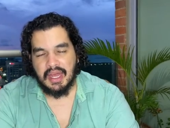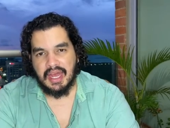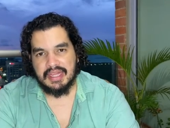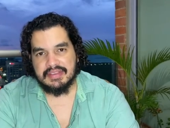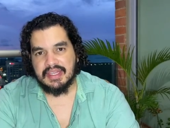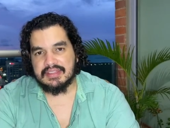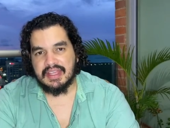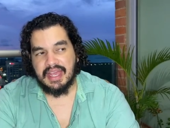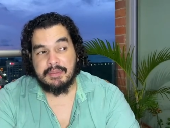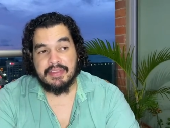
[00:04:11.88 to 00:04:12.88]
and that
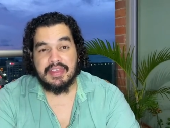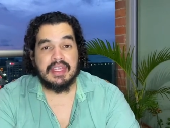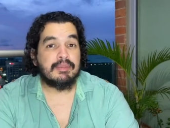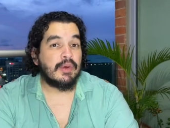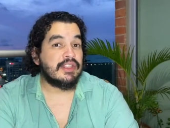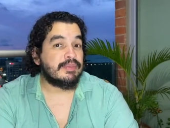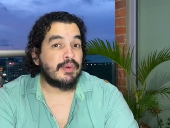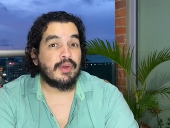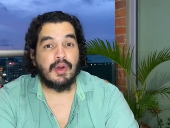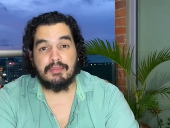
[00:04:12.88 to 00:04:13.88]
everything is
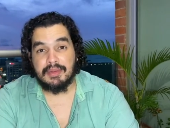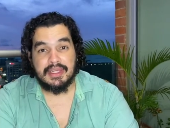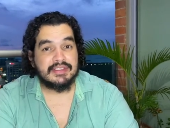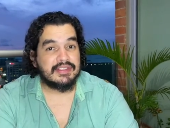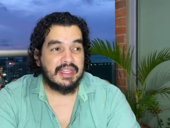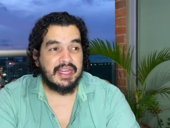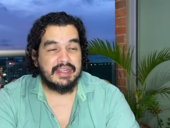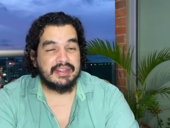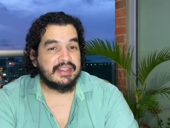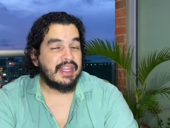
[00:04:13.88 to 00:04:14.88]
more complex
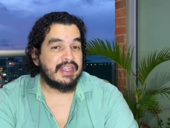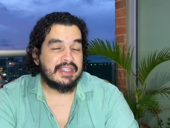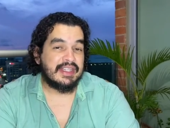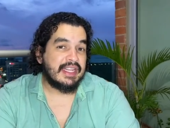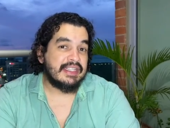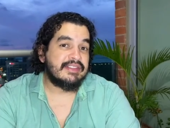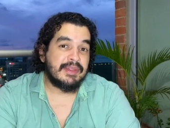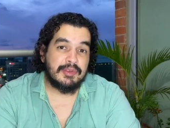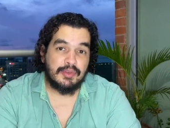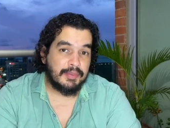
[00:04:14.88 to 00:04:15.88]
than, than, than it
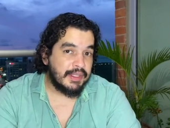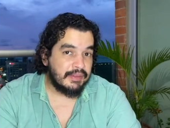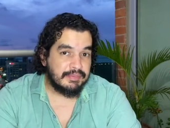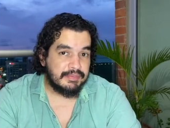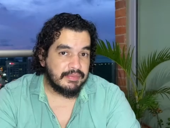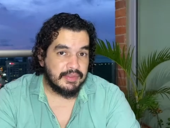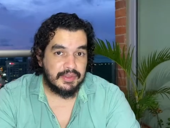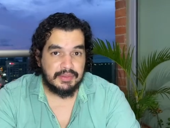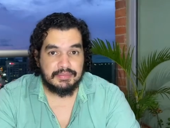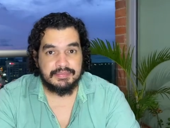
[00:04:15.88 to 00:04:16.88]
seems to be, you
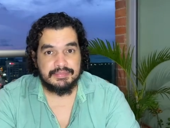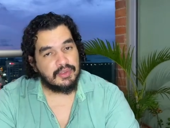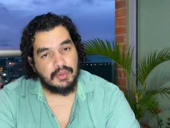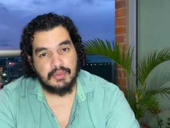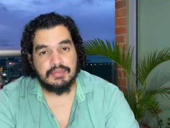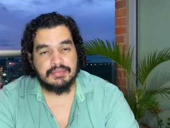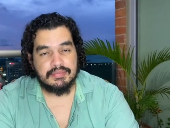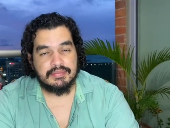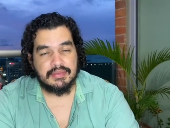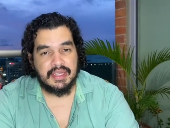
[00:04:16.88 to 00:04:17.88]
know? So
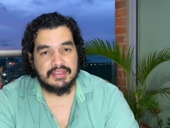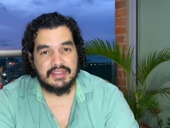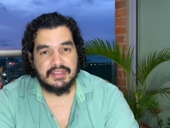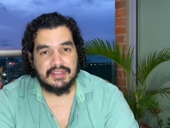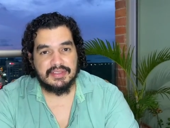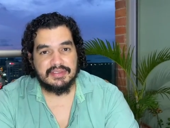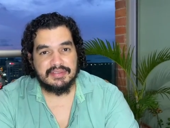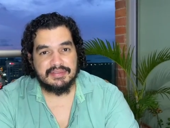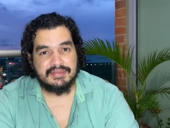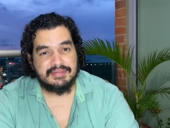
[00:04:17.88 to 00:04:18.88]
that's, the,
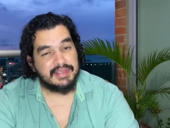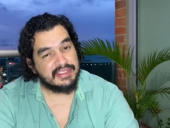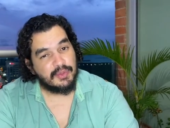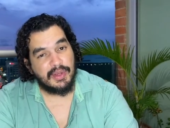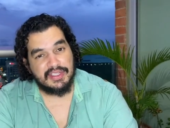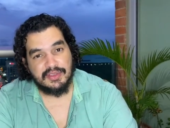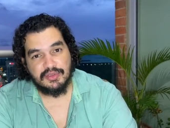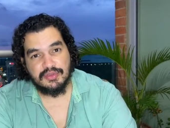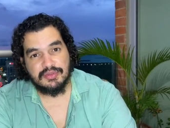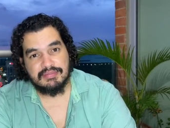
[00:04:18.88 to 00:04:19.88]
that's why you
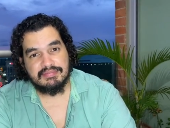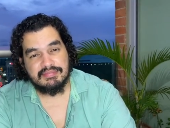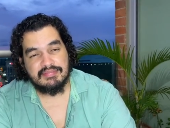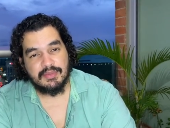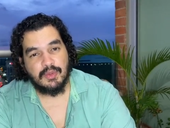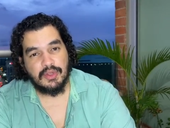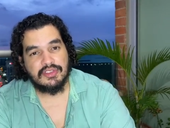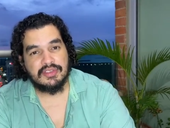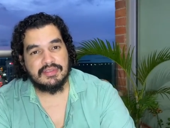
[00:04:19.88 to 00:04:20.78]
should watch it.